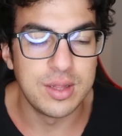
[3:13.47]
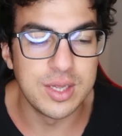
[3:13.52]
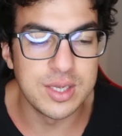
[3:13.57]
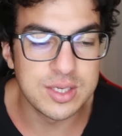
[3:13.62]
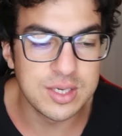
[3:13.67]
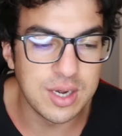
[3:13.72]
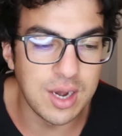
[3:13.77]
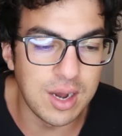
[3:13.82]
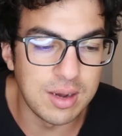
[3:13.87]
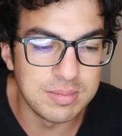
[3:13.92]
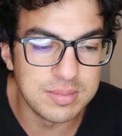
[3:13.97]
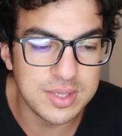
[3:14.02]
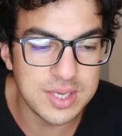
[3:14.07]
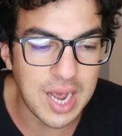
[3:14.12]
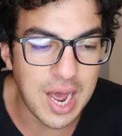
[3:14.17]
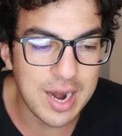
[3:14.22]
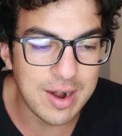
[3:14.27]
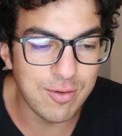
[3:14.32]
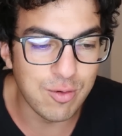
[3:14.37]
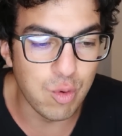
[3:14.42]
This comes
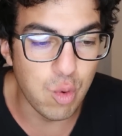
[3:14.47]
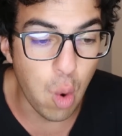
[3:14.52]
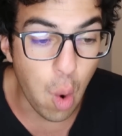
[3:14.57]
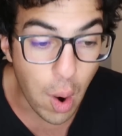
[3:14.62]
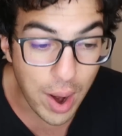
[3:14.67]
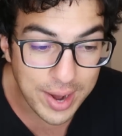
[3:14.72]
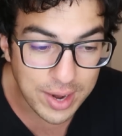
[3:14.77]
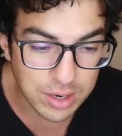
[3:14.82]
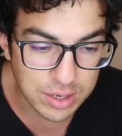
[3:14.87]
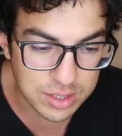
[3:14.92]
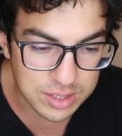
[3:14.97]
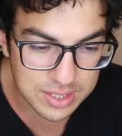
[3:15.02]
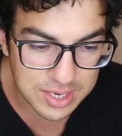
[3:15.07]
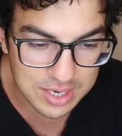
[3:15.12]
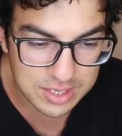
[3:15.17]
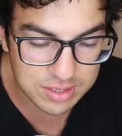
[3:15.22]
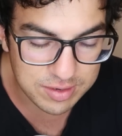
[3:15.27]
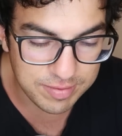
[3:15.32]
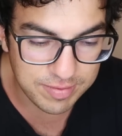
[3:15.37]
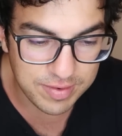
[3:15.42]
out of Reuters
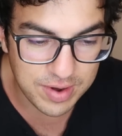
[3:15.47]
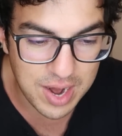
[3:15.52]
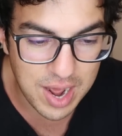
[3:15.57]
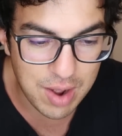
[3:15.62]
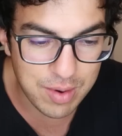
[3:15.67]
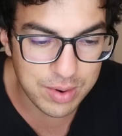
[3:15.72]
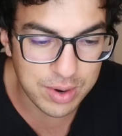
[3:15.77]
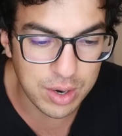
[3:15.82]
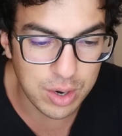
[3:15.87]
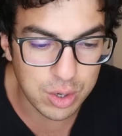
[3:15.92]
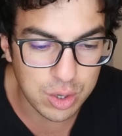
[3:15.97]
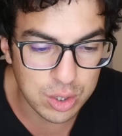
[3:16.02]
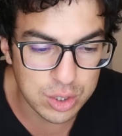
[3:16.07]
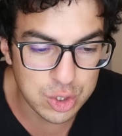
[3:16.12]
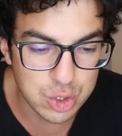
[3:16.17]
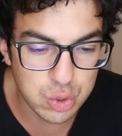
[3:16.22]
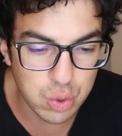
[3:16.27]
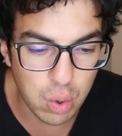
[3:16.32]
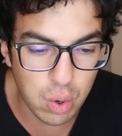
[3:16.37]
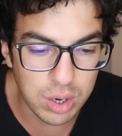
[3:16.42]
as of an hour ago.
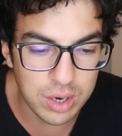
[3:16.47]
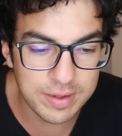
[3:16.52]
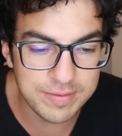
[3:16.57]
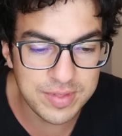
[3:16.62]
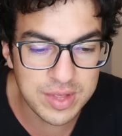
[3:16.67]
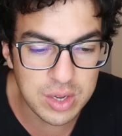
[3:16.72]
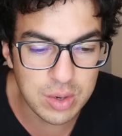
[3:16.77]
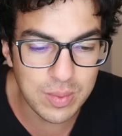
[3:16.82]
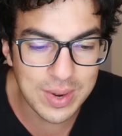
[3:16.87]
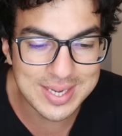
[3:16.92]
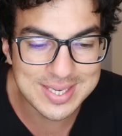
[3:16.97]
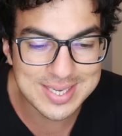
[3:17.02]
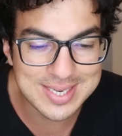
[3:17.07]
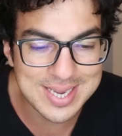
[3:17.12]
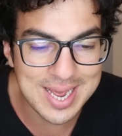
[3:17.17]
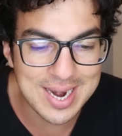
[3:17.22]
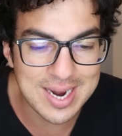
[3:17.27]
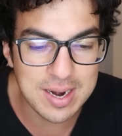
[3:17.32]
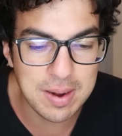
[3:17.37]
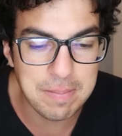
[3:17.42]
Control of the
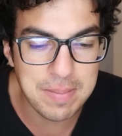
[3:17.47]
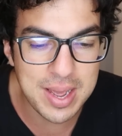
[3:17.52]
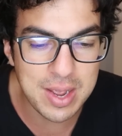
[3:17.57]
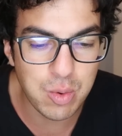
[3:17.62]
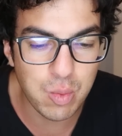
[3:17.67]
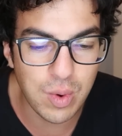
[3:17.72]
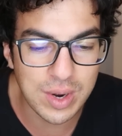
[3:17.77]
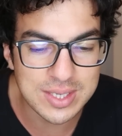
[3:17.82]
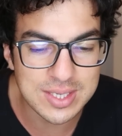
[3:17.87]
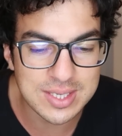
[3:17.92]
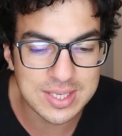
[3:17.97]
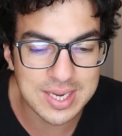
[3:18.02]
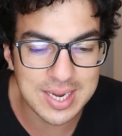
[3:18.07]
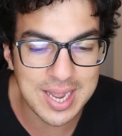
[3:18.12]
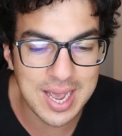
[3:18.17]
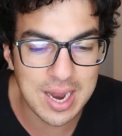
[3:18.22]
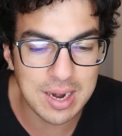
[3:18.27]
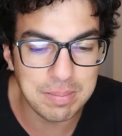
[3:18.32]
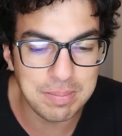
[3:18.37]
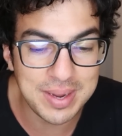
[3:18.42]
US Senate may once
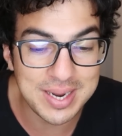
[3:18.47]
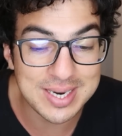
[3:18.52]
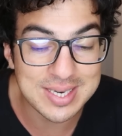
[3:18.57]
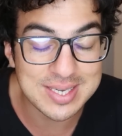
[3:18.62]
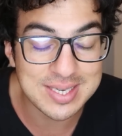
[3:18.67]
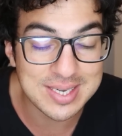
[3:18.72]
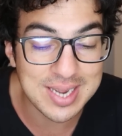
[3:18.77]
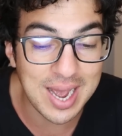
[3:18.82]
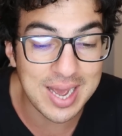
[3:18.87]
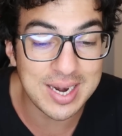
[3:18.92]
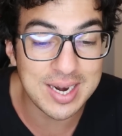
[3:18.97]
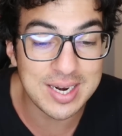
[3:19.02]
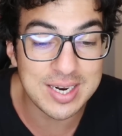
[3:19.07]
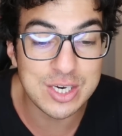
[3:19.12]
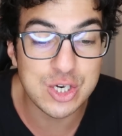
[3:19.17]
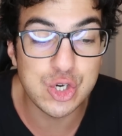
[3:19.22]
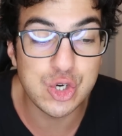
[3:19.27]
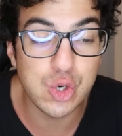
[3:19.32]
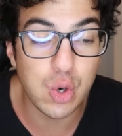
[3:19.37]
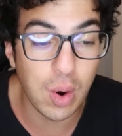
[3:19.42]
again be decided
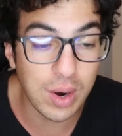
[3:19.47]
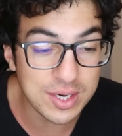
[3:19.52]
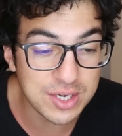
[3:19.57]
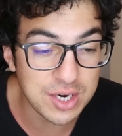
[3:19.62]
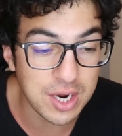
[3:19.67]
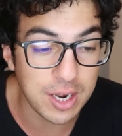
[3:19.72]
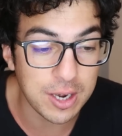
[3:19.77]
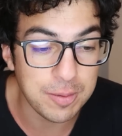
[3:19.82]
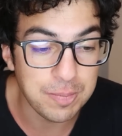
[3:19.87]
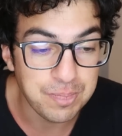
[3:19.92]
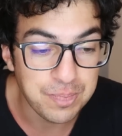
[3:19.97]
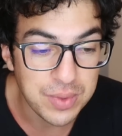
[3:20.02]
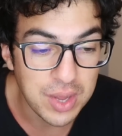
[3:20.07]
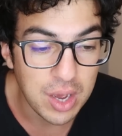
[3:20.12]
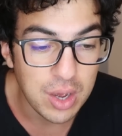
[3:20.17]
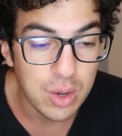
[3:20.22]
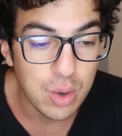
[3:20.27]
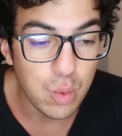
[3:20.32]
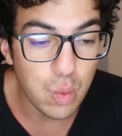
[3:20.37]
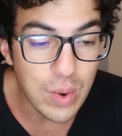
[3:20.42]
in Georgia.
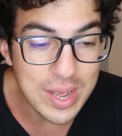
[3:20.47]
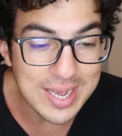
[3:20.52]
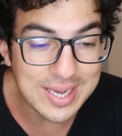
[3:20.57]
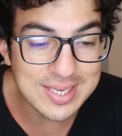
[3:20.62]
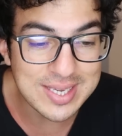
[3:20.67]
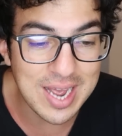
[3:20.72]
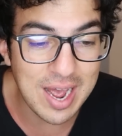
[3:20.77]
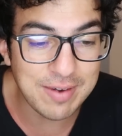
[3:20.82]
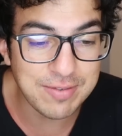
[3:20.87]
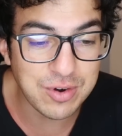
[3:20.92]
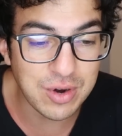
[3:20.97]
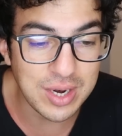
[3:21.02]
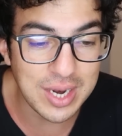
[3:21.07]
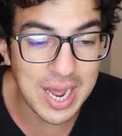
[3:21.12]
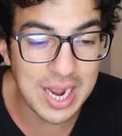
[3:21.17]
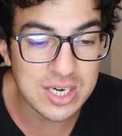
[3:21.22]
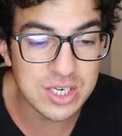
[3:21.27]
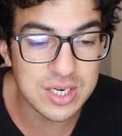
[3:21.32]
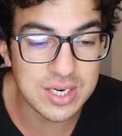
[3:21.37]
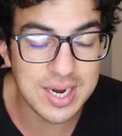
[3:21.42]
Weeks after
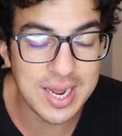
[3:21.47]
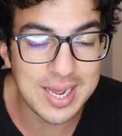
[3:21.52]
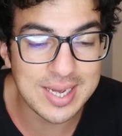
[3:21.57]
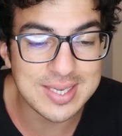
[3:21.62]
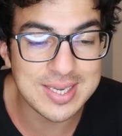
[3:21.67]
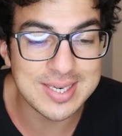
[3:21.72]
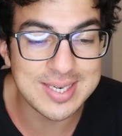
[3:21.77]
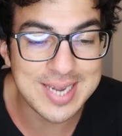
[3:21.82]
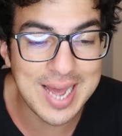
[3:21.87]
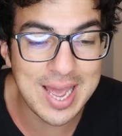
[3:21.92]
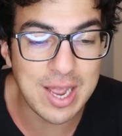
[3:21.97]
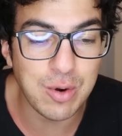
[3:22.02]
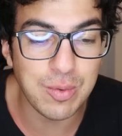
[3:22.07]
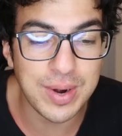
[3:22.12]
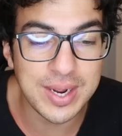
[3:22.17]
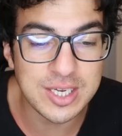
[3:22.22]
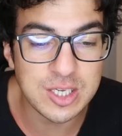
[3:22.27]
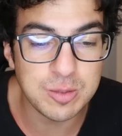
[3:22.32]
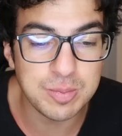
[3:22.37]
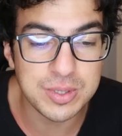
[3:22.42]
Election Day as a tight
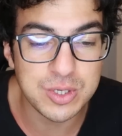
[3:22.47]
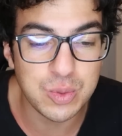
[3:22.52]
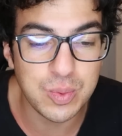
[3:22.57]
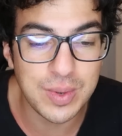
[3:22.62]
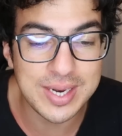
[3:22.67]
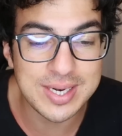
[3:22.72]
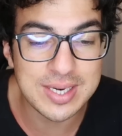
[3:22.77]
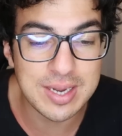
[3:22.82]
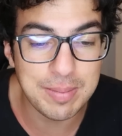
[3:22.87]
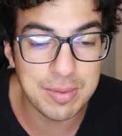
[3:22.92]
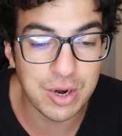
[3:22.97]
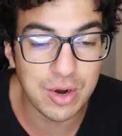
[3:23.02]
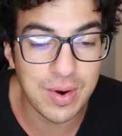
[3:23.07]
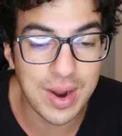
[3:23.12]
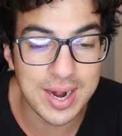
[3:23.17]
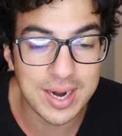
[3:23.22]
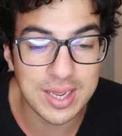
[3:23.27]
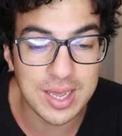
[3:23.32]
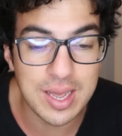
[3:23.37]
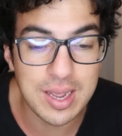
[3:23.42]
race between
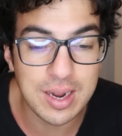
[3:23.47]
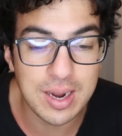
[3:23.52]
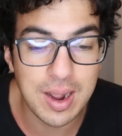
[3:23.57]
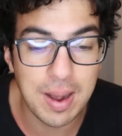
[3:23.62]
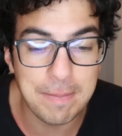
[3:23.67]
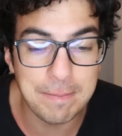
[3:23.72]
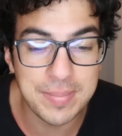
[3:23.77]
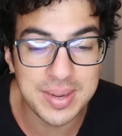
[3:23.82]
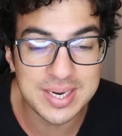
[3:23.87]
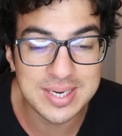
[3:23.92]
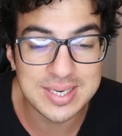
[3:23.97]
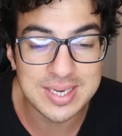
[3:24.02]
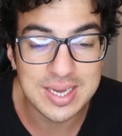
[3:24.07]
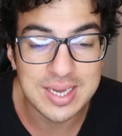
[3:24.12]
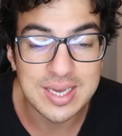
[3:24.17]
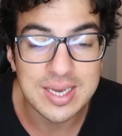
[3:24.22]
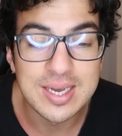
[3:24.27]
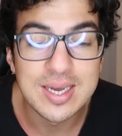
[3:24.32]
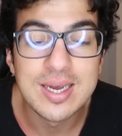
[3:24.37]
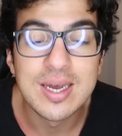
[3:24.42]
Democratic incumbent
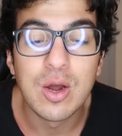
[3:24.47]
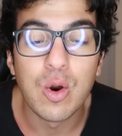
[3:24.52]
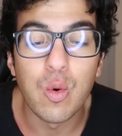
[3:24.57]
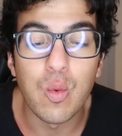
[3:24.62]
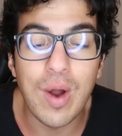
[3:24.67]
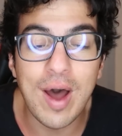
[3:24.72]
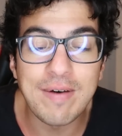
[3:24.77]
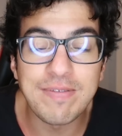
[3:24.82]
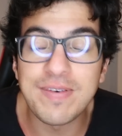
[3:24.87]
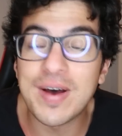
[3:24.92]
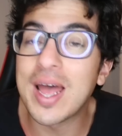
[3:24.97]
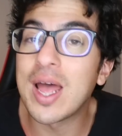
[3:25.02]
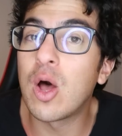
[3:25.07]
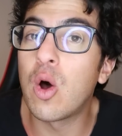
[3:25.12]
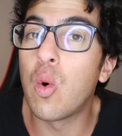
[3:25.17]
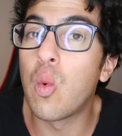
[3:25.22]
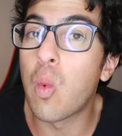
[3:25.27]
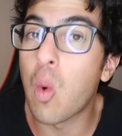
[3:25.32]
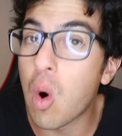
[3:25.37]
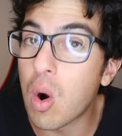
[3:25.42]

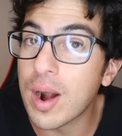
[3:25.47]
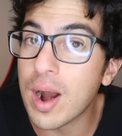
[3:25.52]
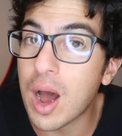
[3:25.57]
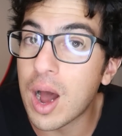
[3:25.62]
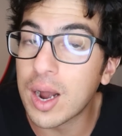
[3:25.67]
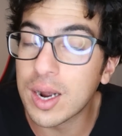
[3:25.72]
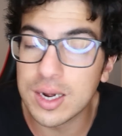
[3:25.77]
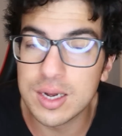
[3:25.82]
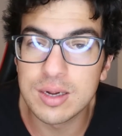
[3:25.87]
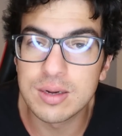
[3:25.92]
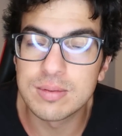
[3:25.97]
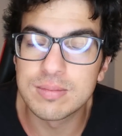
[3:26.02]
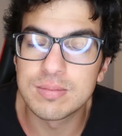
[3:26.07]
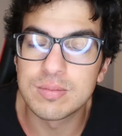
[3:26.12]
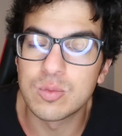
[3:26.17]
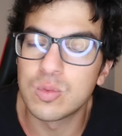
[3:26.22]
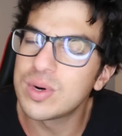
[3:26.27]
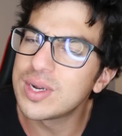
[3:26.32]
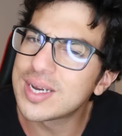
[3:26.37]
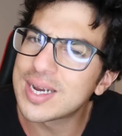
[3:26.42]
Raphael Warnock.
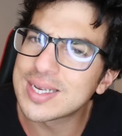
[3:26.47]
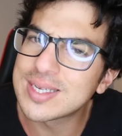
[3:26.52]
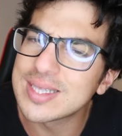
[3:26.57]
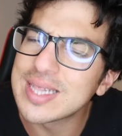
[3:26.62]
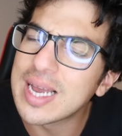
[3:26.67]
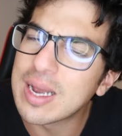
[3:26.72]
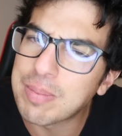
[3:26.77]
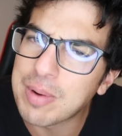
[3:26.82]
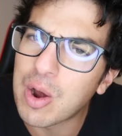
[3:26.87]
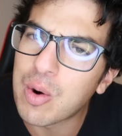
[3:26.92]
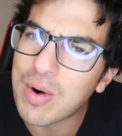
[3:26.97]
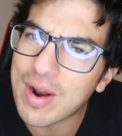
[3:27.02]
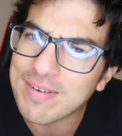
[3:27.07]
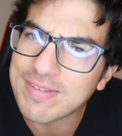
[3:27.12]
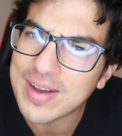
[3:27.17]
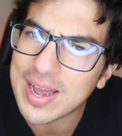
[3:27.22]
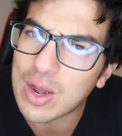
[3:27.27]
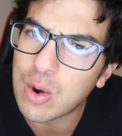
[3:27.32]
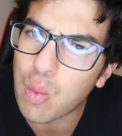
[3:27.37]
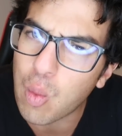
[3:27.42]
What do you guys think about
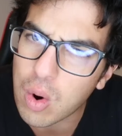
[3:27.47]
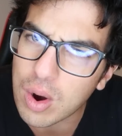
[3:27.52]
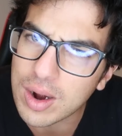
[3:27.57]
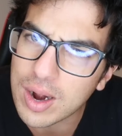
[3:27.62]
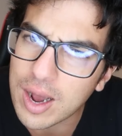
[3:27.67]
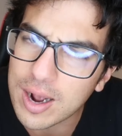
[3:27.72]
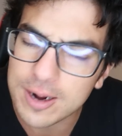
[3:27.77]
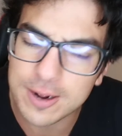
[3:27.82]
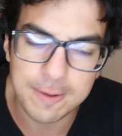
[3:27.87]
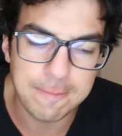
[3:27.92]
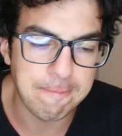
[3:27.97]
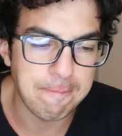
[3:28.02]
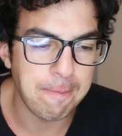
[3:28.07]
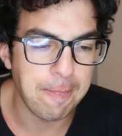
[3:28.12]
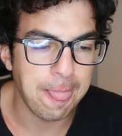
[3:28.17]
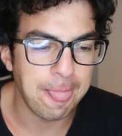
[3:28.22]
Raphael Warnock?